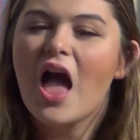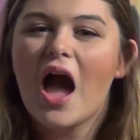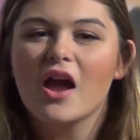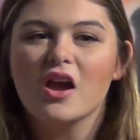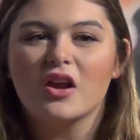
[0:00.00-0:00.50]

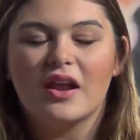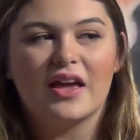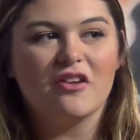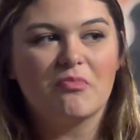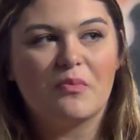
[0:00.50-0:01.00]
I
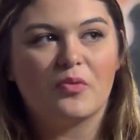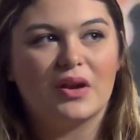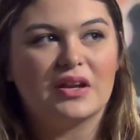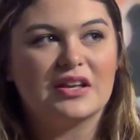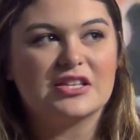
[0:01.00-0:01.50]
can't remember
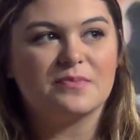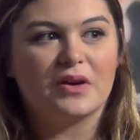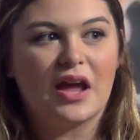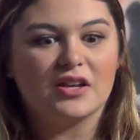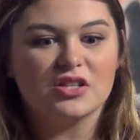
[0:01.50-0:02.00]
what it is,
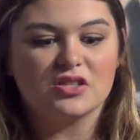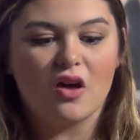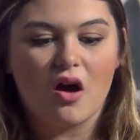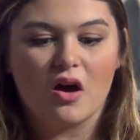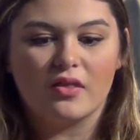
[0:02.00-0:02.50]
but I just
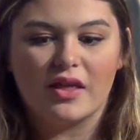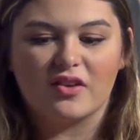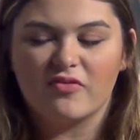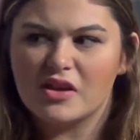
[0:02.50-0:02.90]
saw on like